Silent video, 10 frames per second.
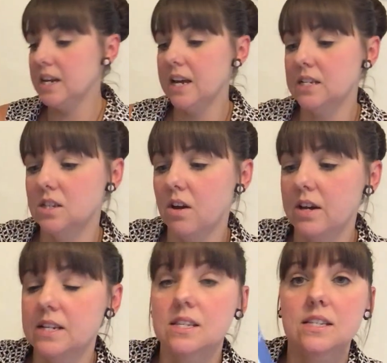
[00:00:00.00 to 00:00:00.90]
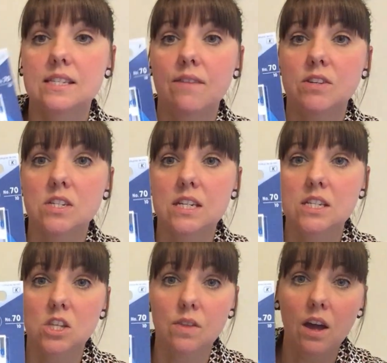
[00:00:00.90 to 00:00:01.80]
in a size
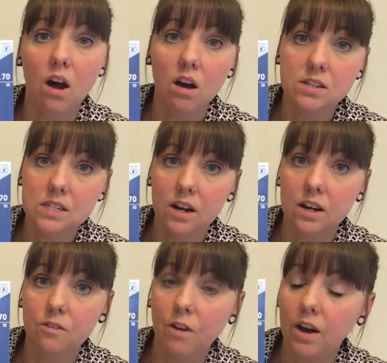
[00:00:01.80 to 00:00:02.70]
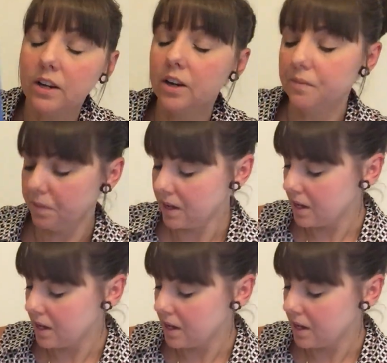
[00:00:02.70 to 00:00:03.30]
70, so they are slightly finer,